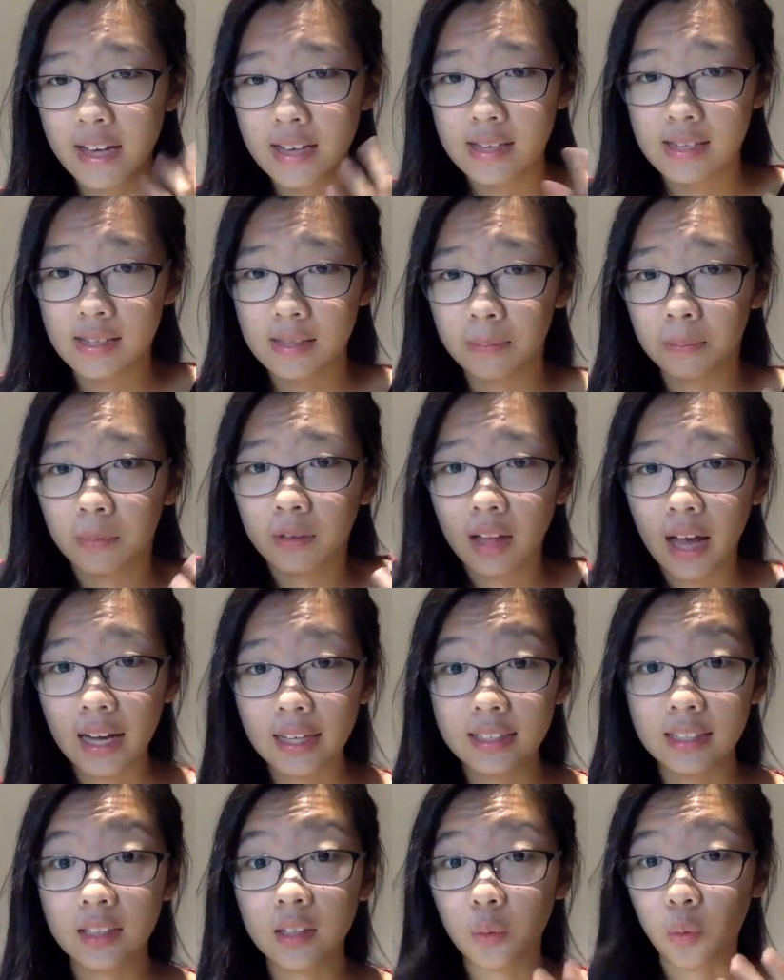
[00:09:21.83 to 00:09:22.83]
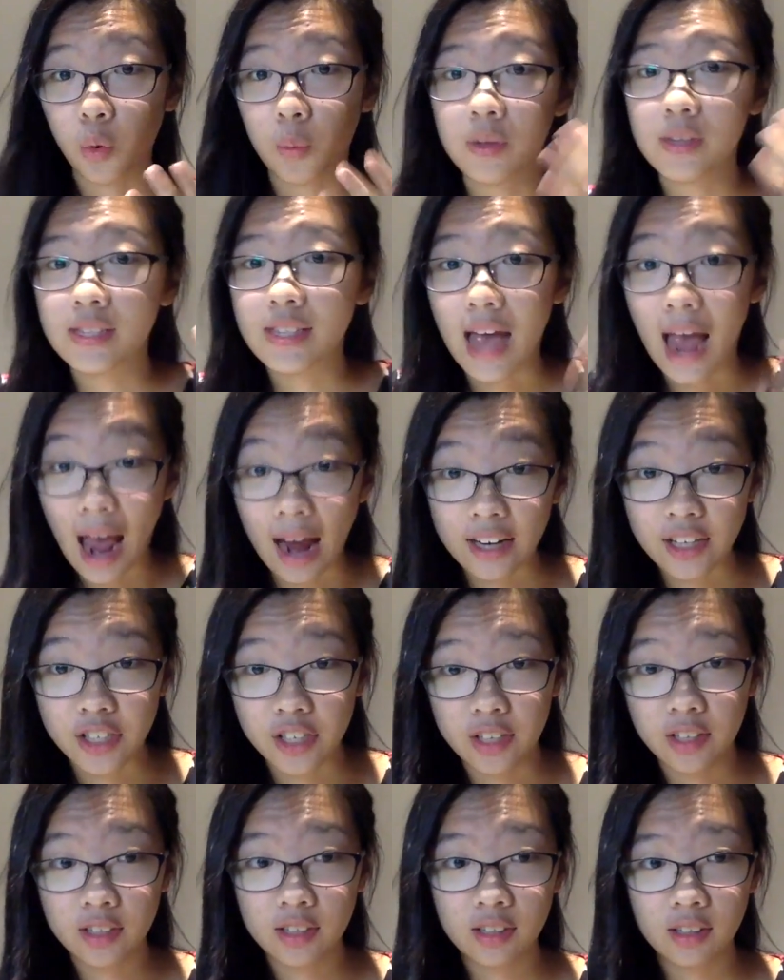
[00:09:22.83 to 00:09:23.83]
symbolizing the woman's
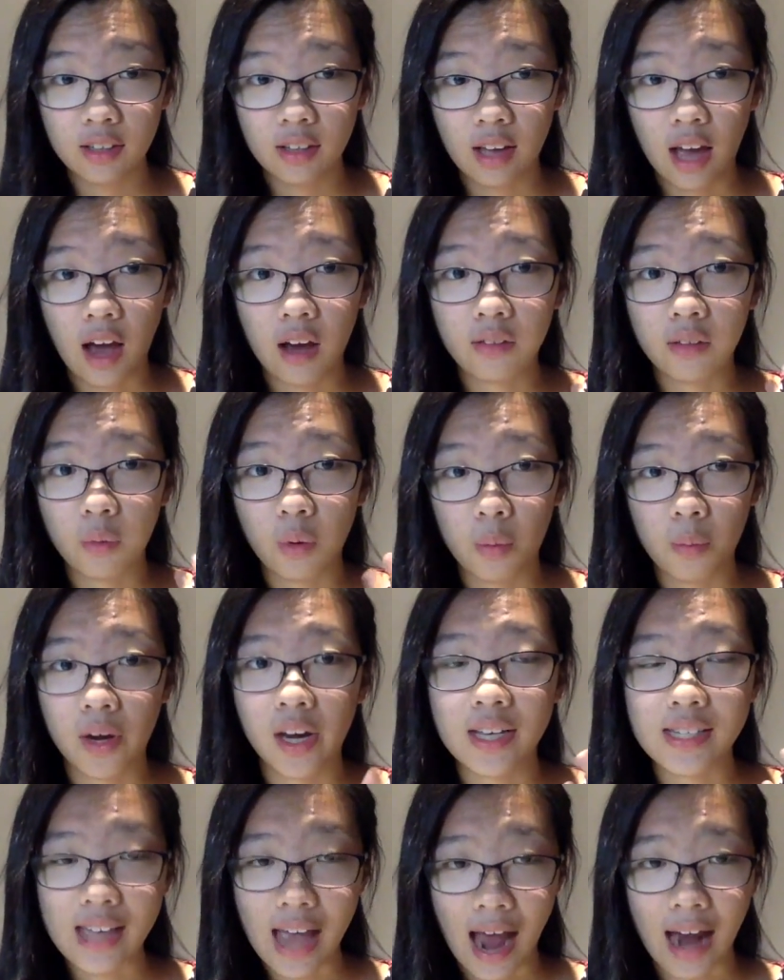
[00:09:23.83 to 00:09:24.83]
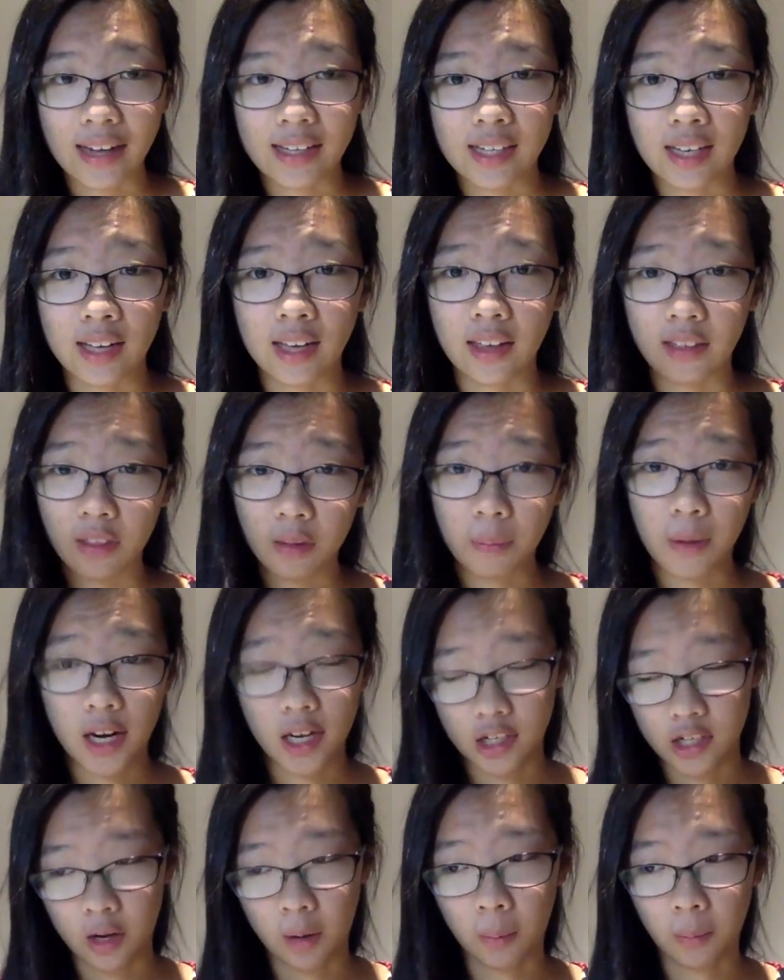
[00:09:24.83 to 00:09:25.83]
action, how the woman is acting in the
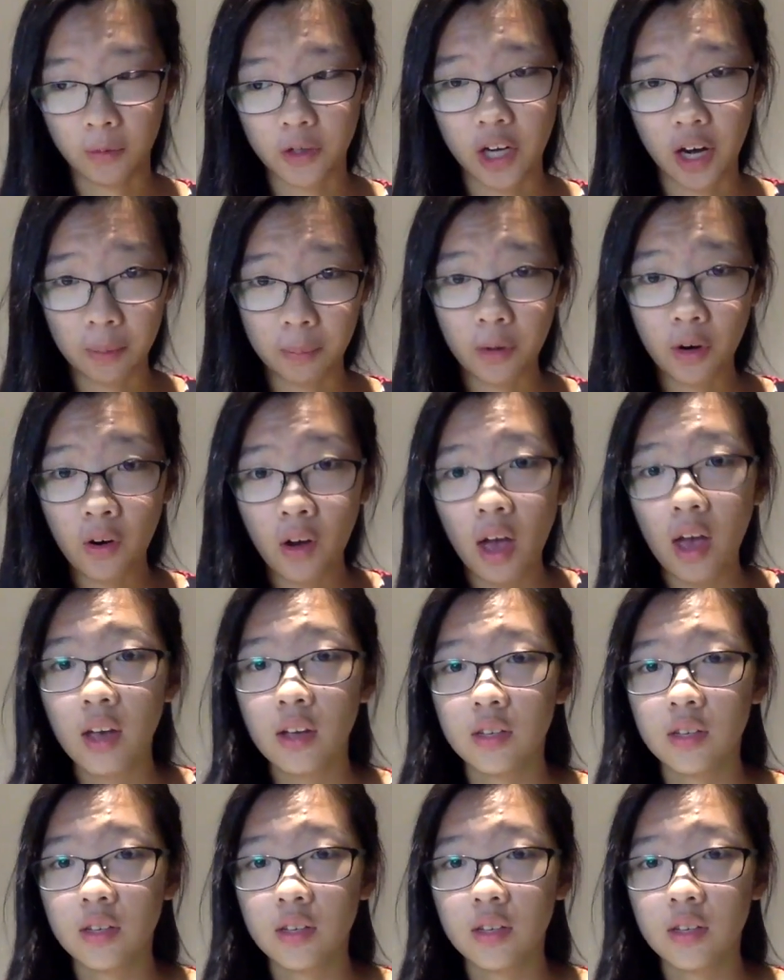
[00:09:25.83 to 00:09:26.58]
bedchamber.